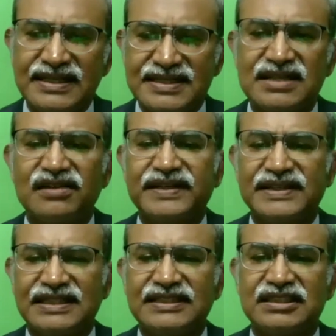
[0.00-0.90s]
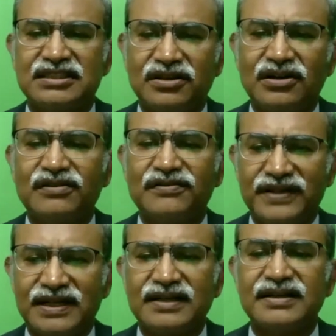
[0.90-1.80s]
the Center of Excellence is thought of
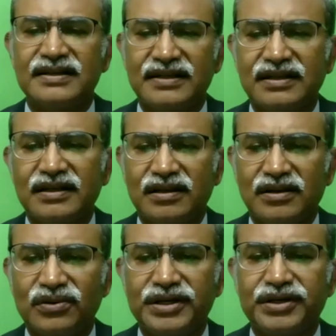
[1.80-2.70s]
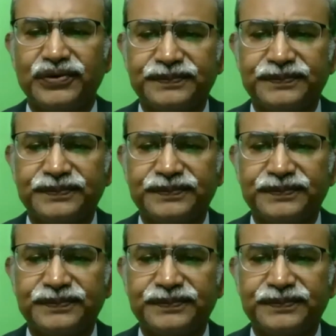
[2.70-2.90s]
and looked into.